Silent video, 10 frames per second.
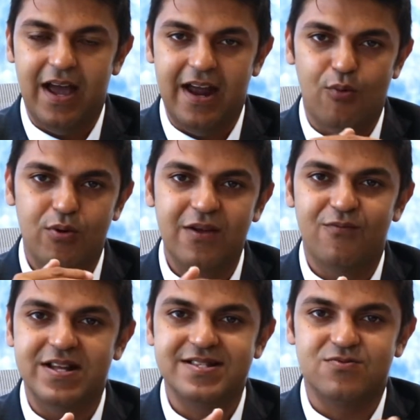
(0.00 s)
and only
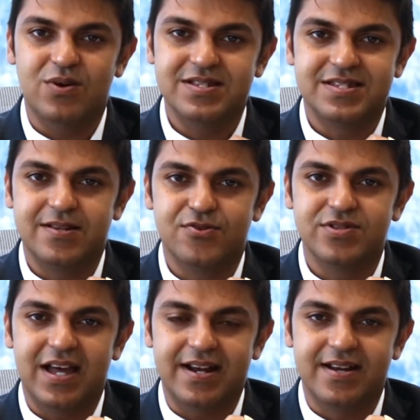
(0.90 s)
once they do
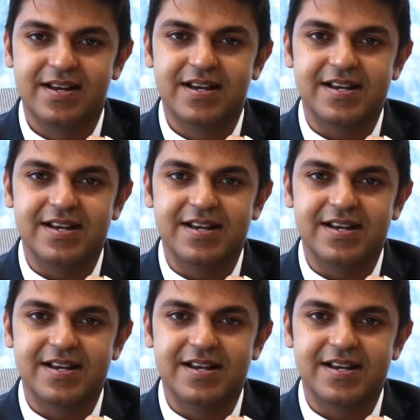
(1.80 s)
that